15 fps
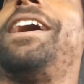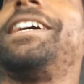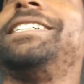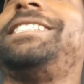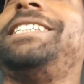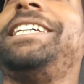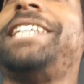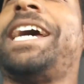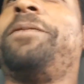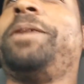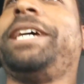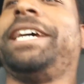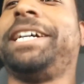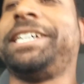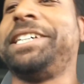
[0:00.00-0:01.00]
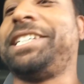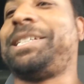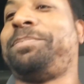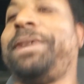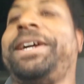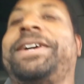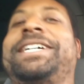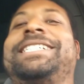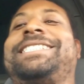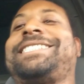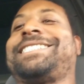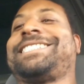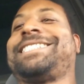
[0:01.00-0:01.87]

can see that we in good spirits.